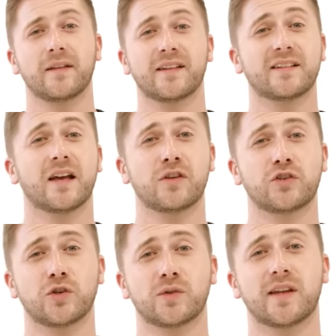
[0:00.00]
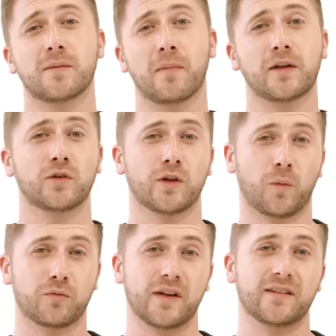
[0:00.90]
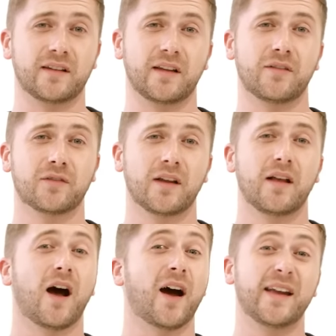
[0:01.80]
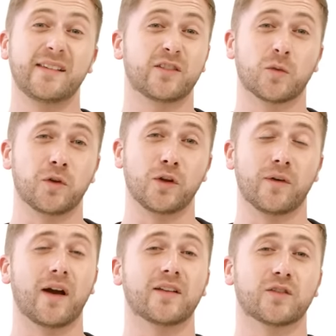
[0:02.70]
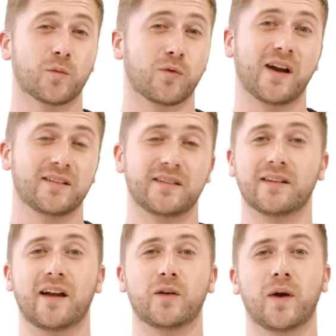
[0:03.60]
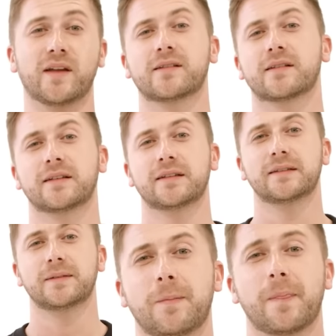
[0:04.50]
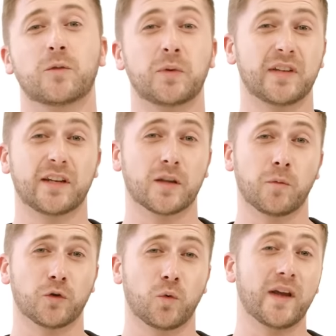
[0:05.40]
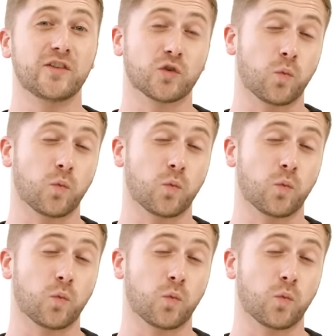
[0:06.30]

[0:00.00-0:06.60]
These heavy-duty, manually operated lifts are easy to maneuver and surprisingly lightweight. This particular model weighs just